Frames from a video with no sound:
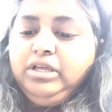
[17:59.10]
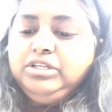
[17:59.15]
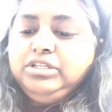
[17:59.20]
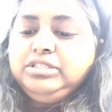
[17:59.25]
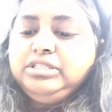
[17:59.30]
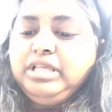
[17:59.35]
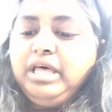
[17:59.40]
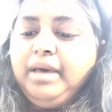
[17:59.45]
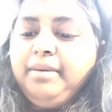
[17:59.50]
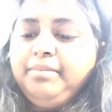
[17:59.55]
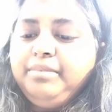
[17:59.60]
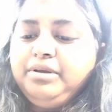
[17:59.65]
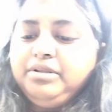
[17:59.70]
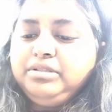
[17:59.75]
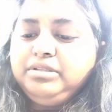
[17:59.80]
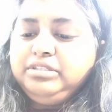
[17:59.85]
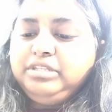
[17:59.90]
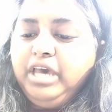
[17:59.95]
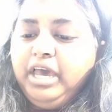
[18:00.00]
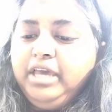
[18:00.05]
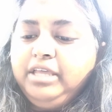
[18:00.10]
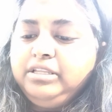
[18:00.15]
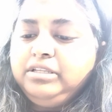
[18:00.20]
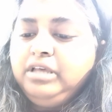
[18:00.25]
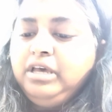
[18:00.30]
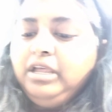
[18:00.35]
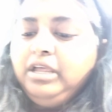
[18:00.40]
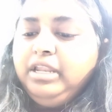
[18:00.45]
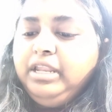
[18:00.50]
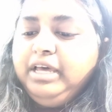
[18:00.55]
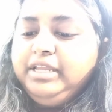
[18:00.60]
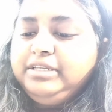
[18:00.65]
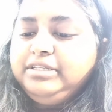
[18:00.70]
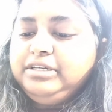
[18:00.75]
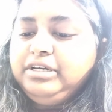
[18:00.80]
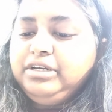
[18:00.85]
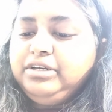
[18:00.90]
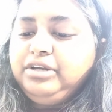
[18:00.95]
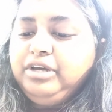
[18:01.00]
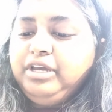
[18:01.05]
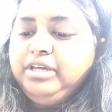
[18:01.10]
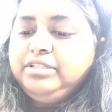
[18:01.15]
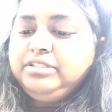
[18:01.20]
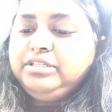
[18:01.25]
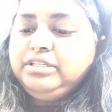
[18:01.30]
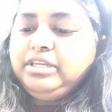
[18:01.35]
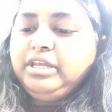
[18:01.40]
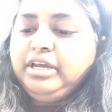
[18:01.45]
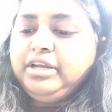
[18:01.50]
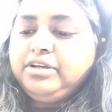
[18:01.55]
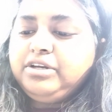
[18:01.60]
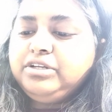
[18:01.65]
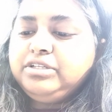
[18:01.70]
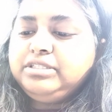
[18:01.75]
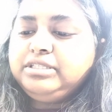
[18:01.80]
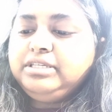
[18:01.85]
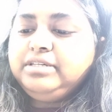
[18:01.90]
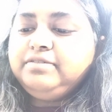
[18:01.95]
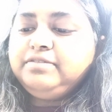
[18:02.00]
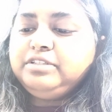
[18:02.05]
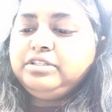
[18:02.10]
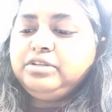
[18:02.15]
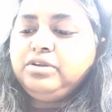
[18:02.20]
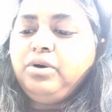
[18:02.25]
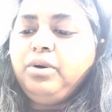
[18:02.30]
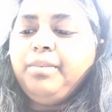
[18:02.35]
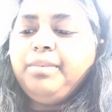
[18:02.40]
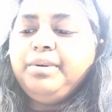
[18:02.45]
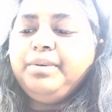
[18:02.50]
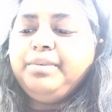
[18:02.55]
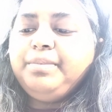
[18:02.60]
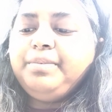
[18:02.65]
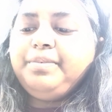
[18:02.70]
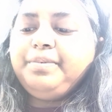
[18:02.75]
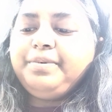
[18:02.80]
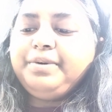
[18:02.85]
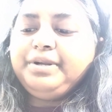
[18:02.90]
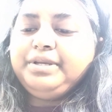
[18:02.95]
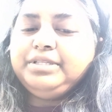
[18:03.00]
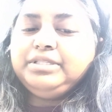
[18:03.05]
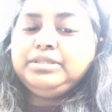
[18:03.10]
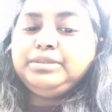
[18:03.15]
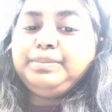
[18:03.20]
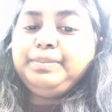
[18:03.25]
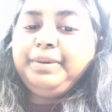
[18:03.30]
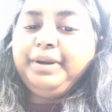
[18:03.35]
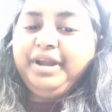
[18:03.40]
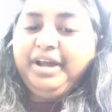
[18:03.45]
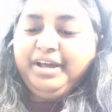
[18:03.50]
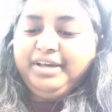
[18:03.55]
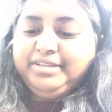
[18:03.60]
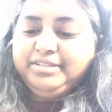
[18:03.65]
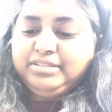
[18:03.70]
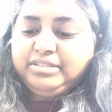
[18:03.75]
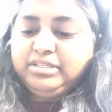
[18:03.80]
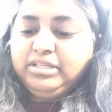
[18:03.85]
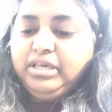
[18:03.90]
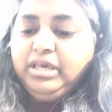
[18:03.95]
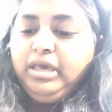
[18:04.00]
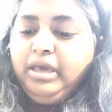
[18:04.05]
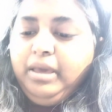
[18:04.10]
December 10, 1989, receives the Nobel Peace Prize.